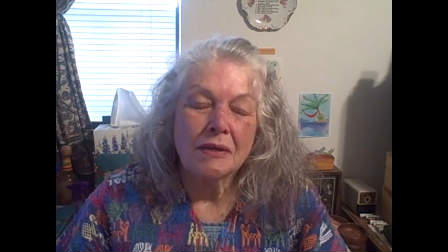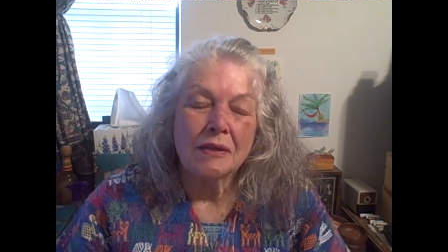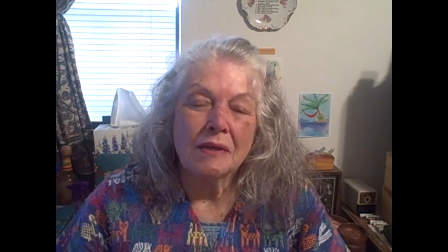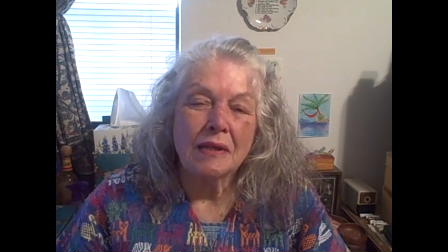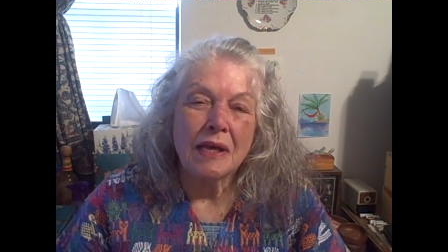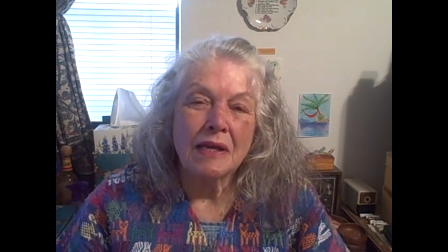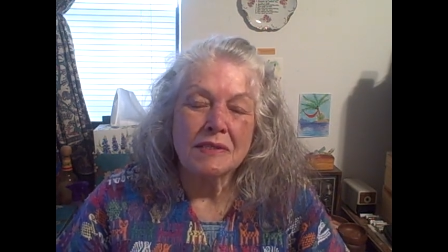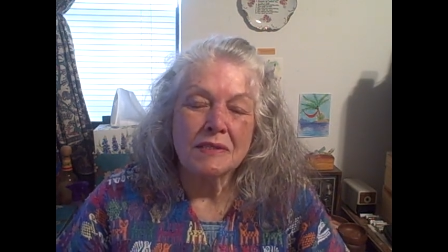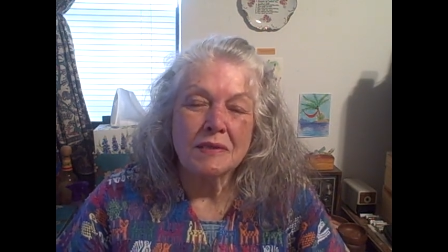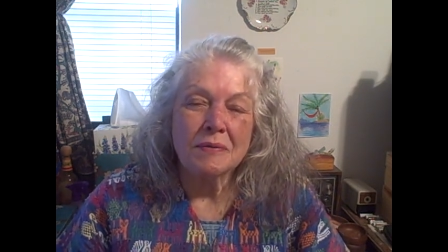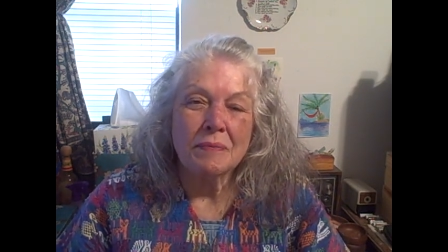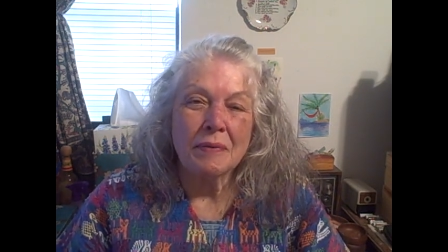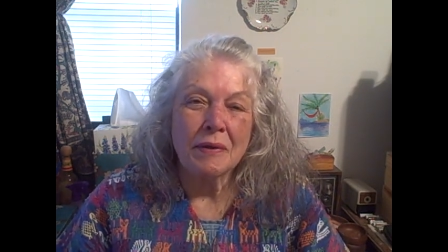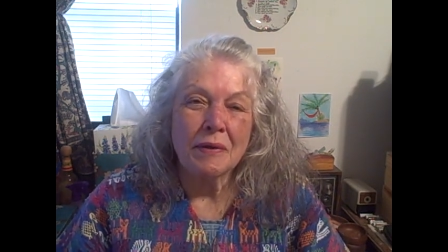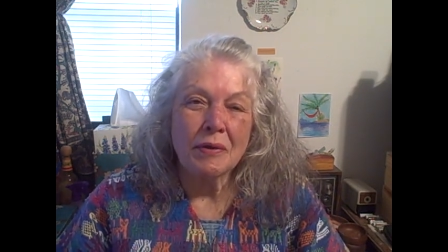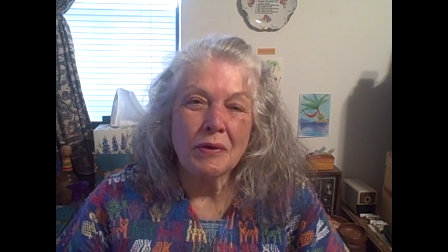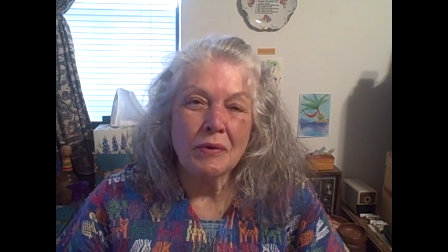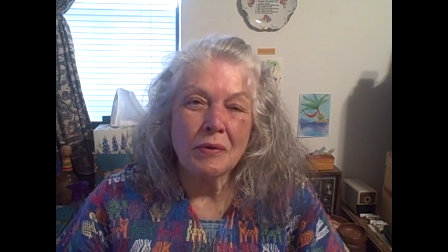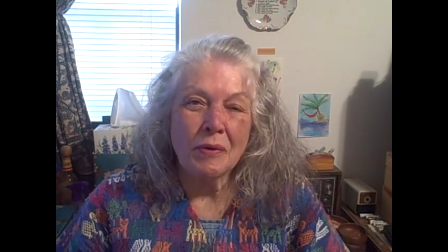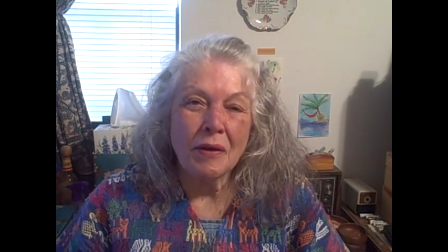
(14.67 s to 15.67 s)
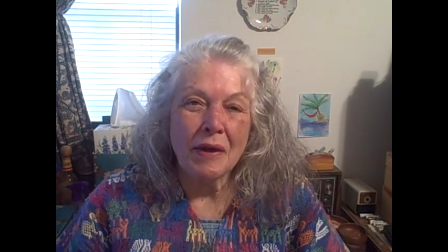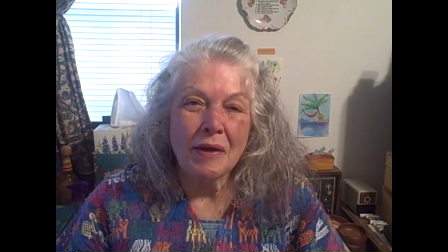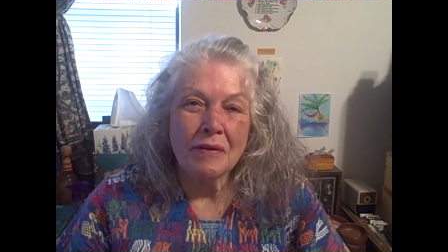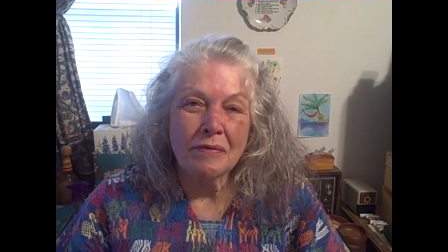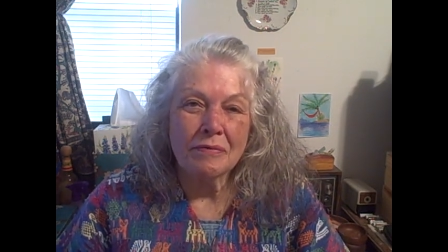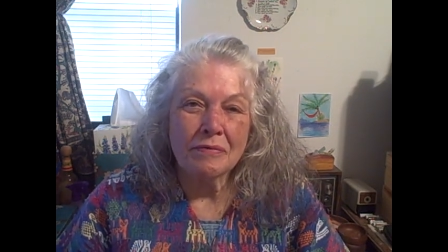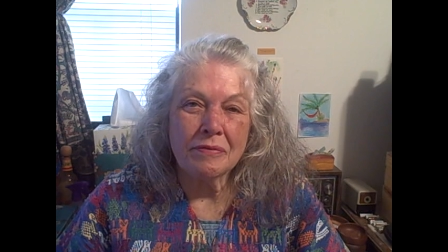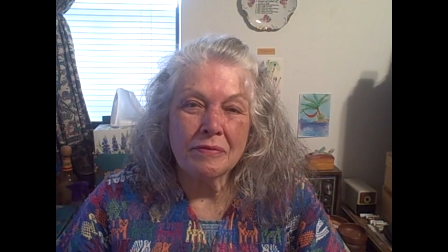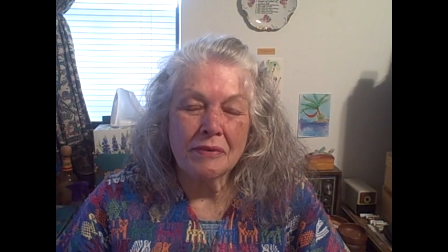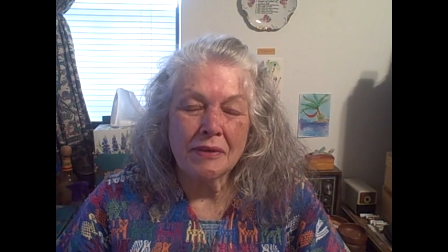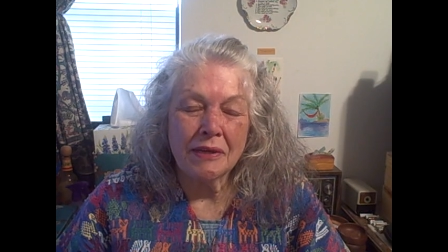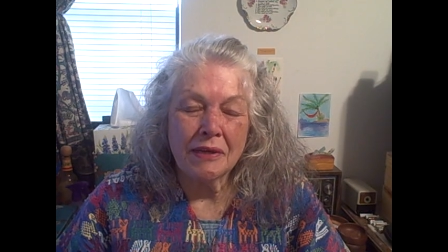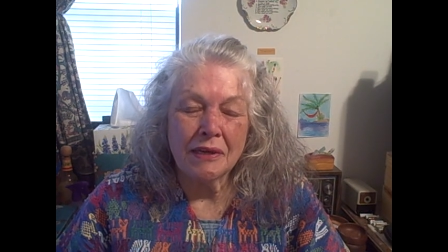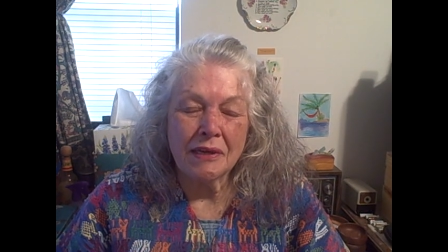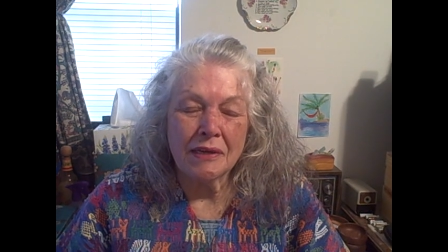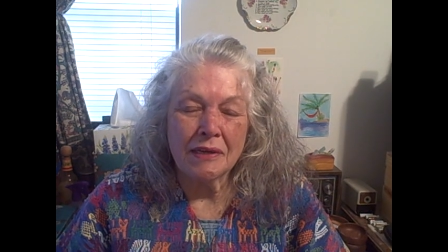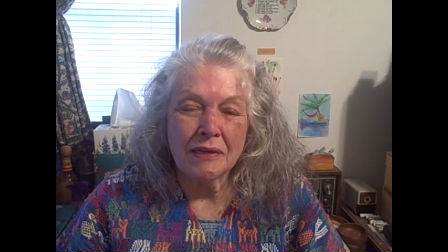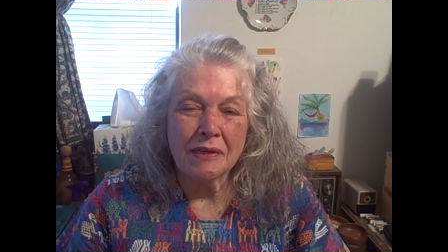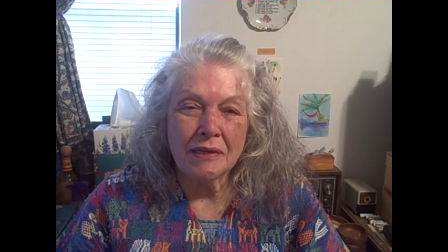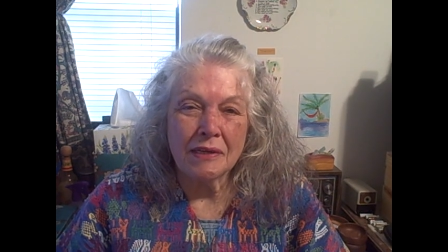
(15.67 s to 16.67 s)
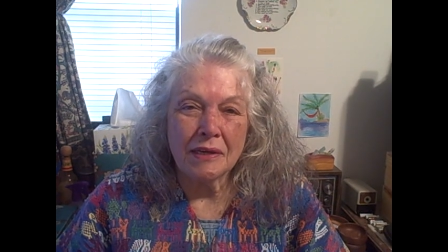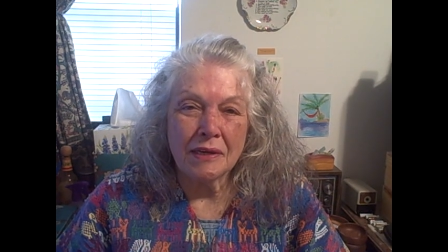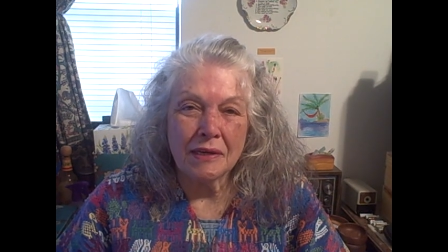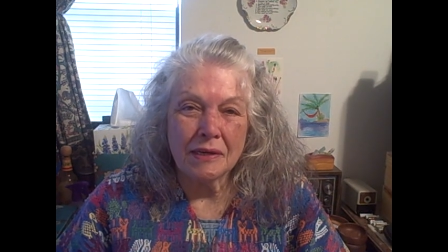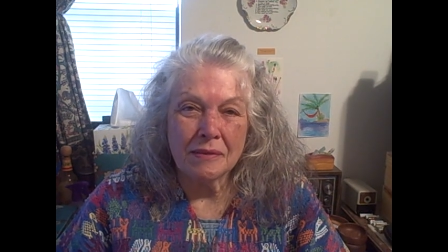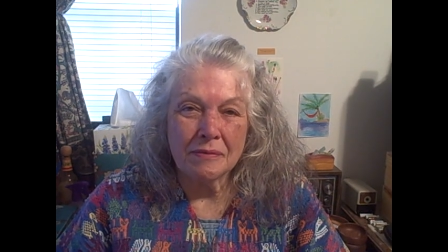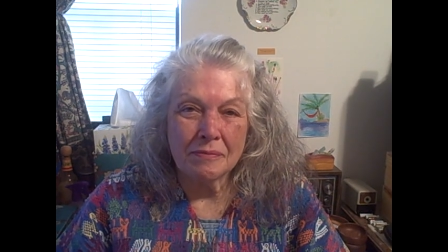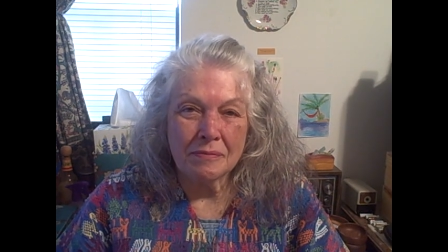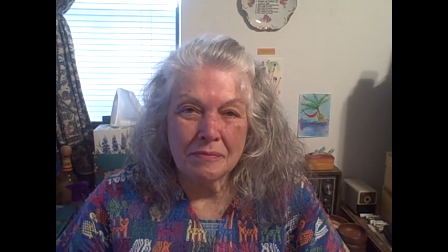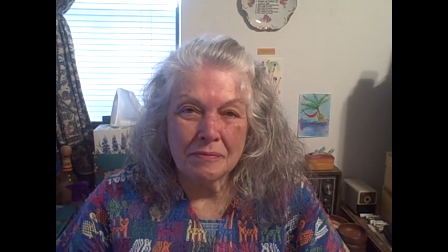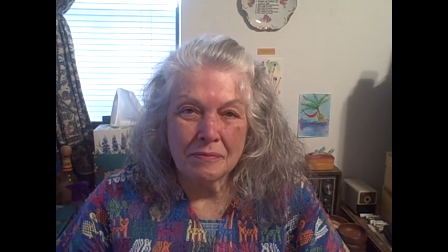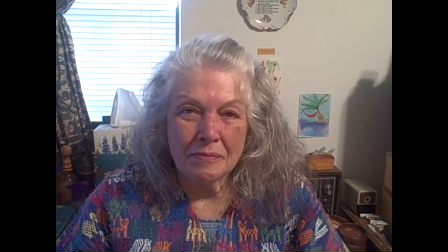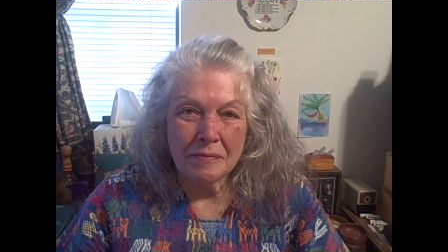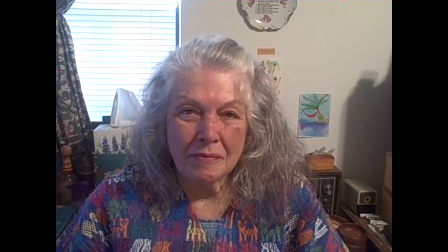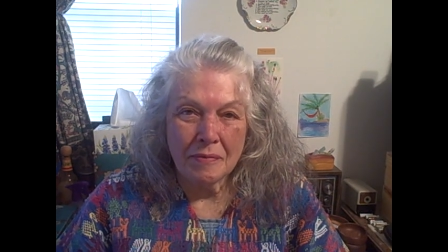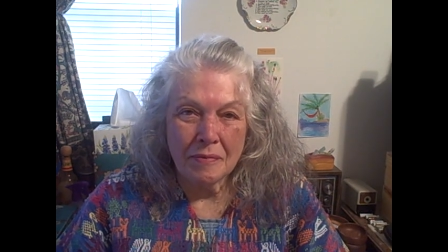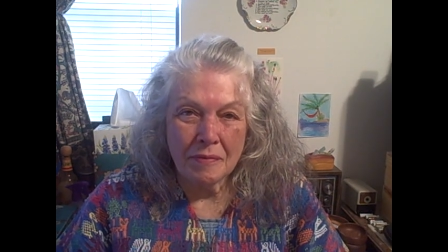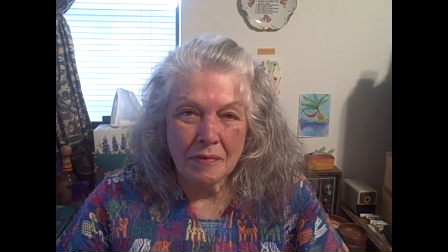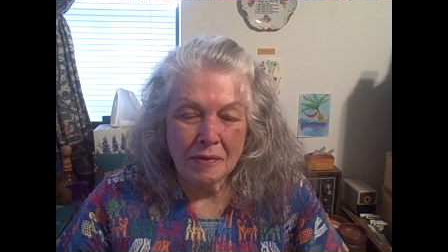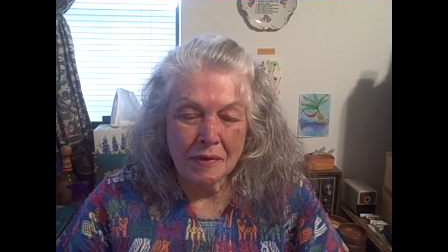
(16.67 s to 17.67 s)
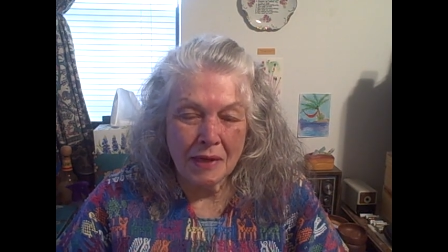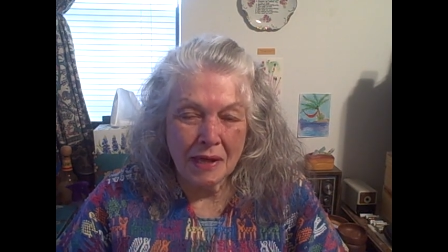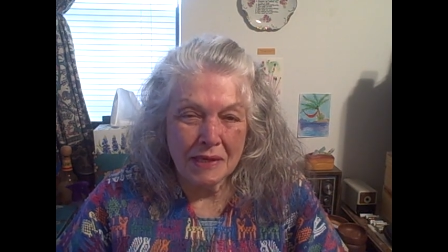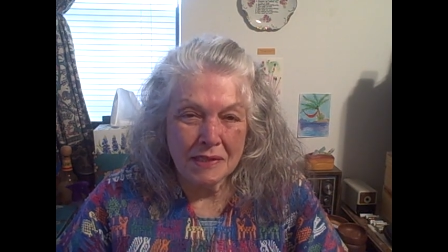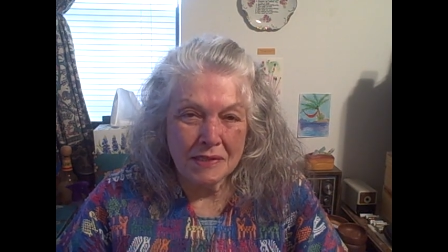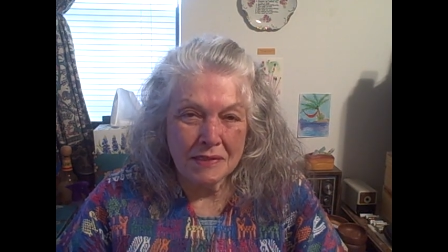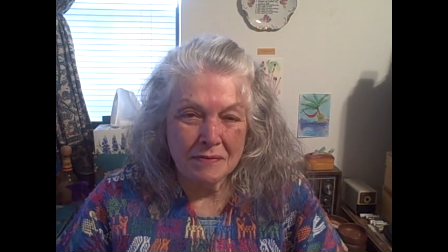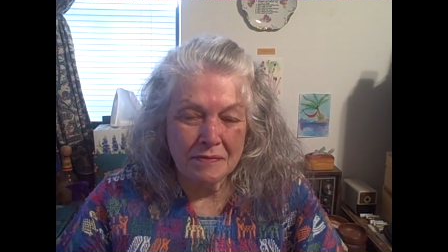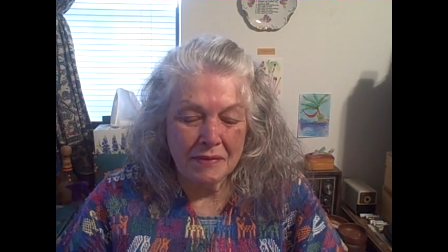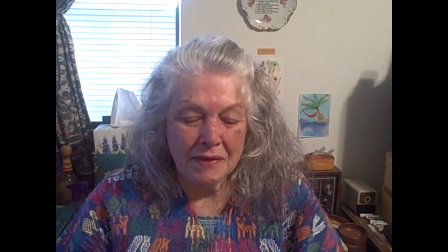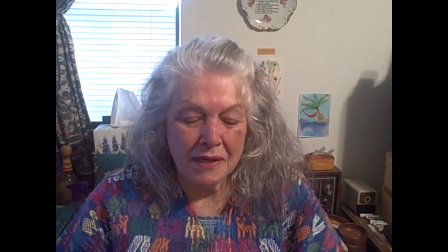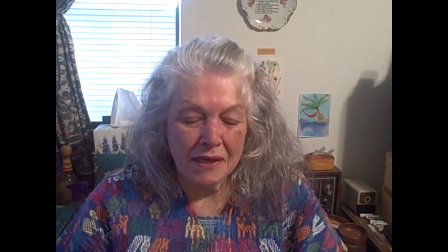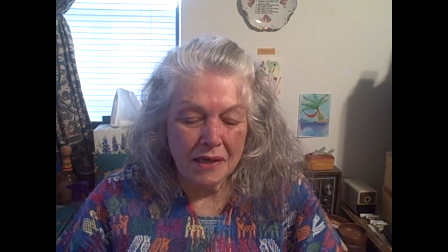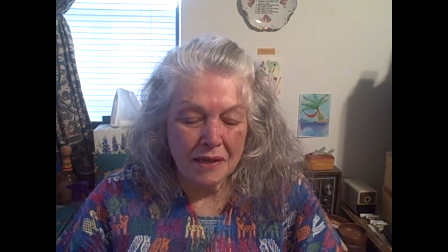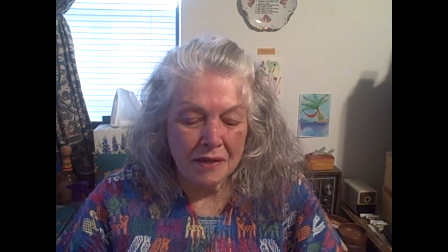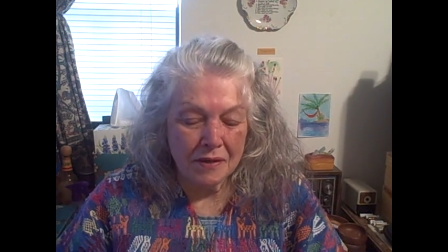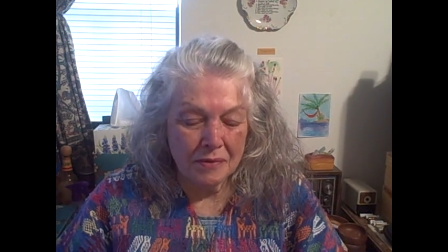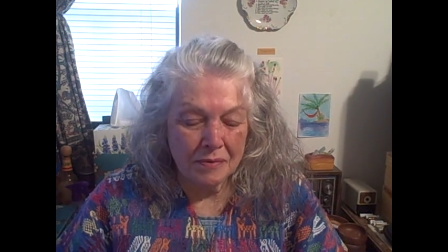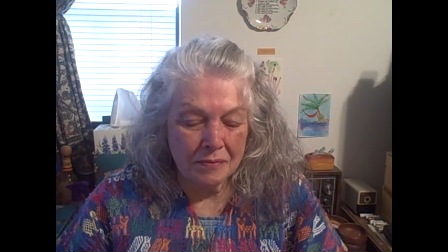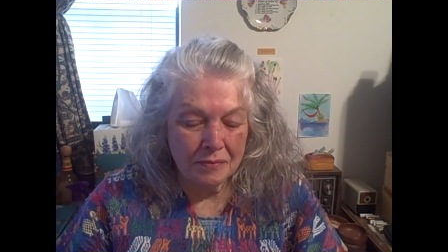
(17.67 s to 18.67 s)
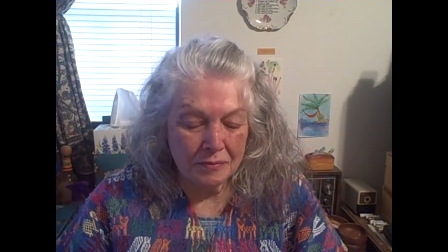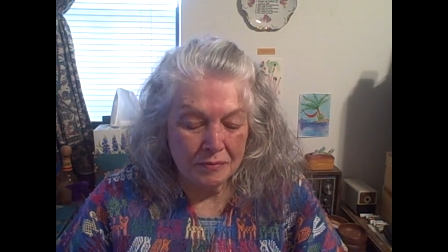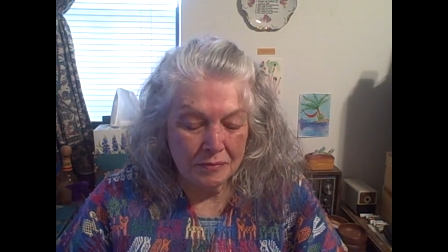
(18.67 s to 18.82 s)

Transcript: last paragraph in um, the last video.